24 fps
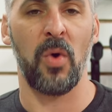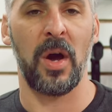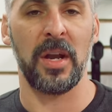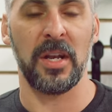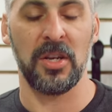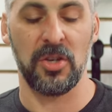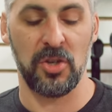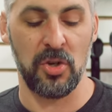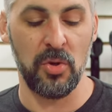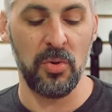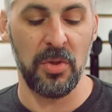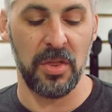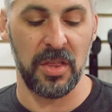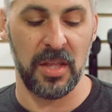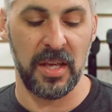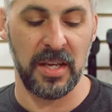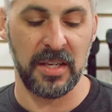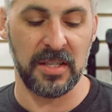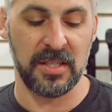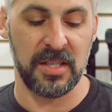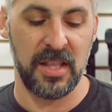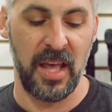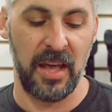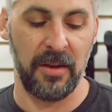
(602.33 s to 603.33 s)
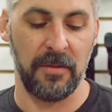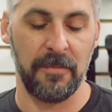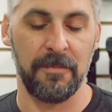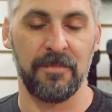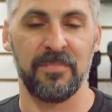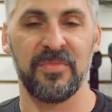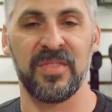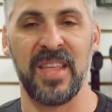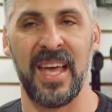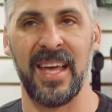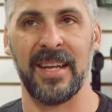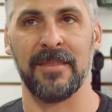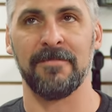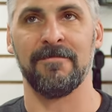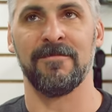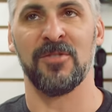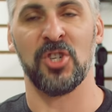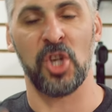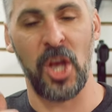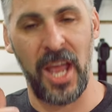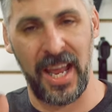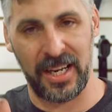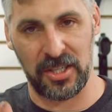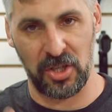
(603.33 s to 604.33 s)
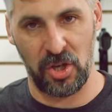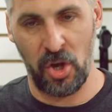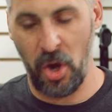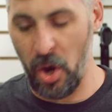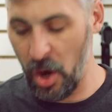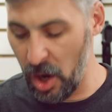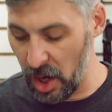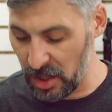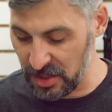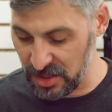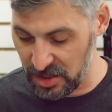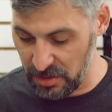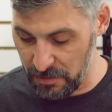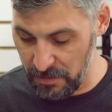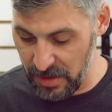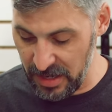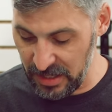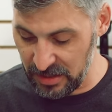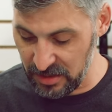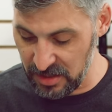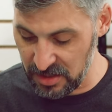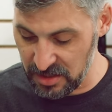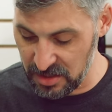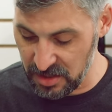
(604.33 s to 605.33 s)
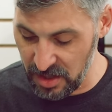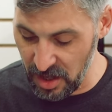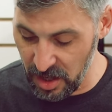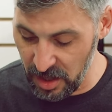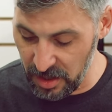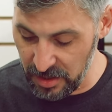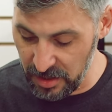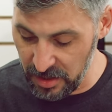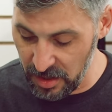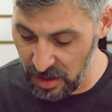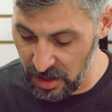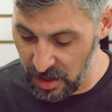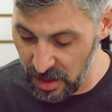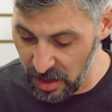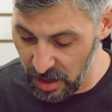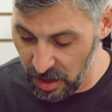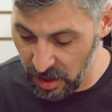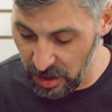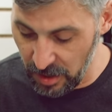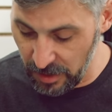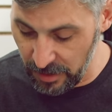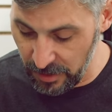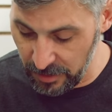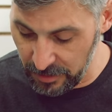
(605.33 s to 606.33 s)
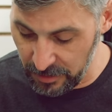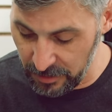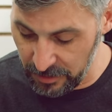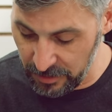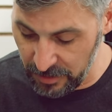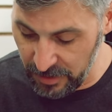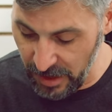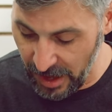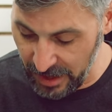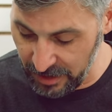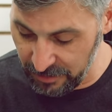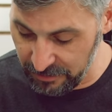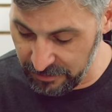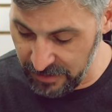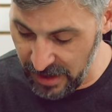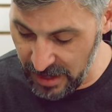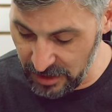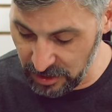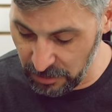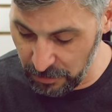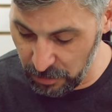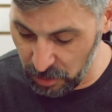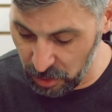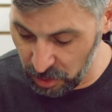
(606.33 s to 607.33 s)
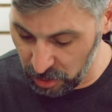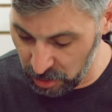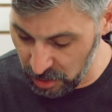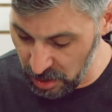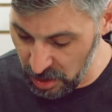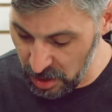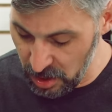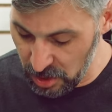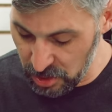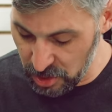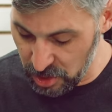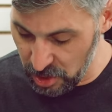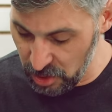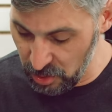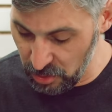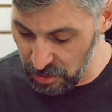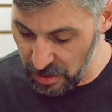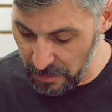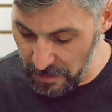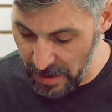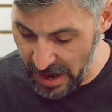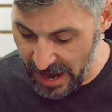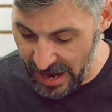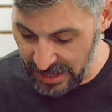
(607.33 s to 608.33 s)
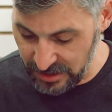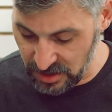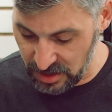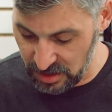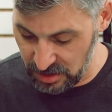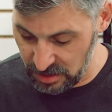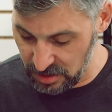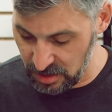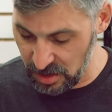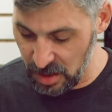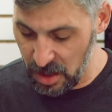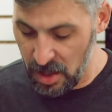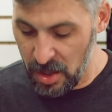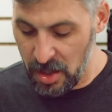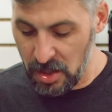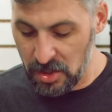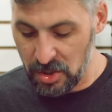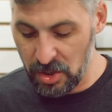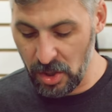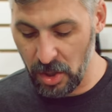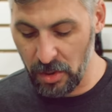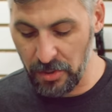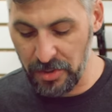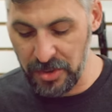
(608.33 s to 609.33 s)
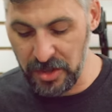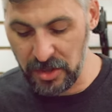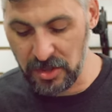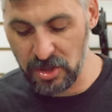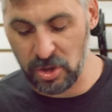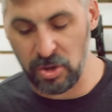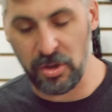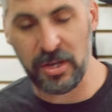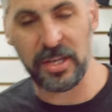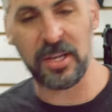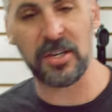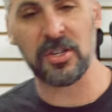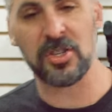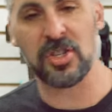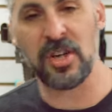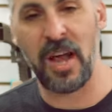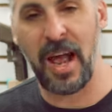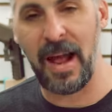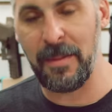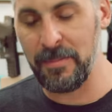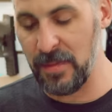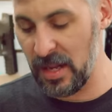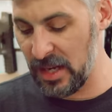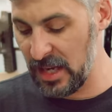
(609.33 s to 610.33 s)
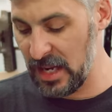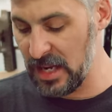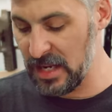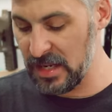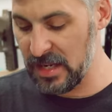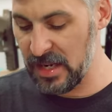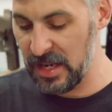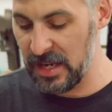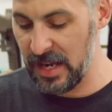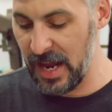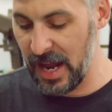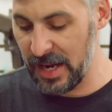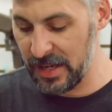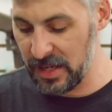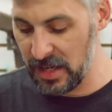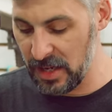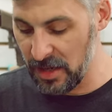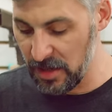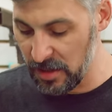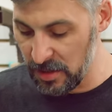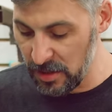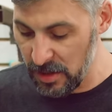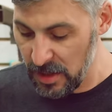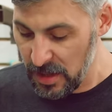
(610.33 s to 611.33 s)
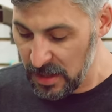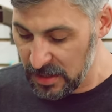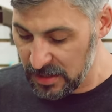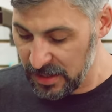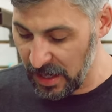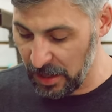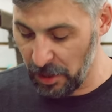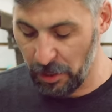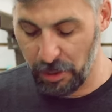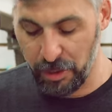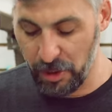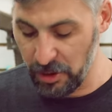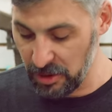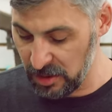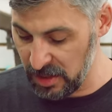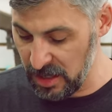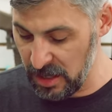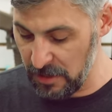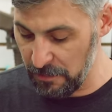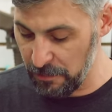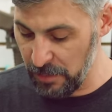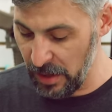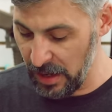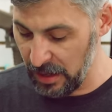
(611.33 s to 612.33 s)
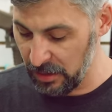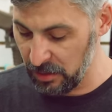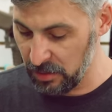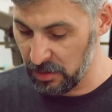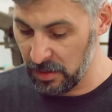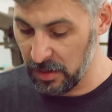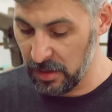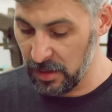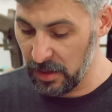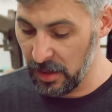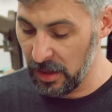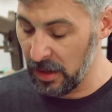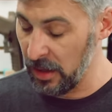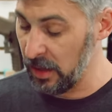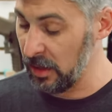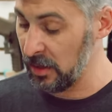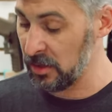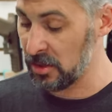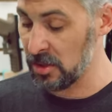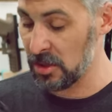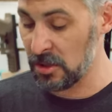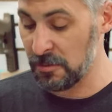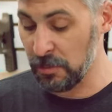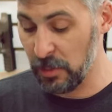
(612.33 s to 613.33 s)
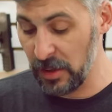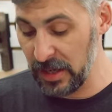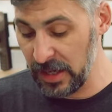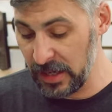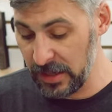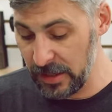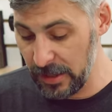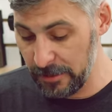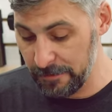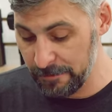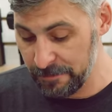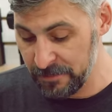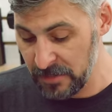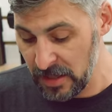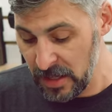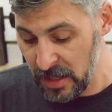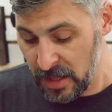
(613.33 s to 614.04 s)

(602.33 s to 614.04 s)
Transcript: want to do things that jacked cost to make this gun not available to the masses. So the trigger job that he did on here, it's got a 13-pound spring in it.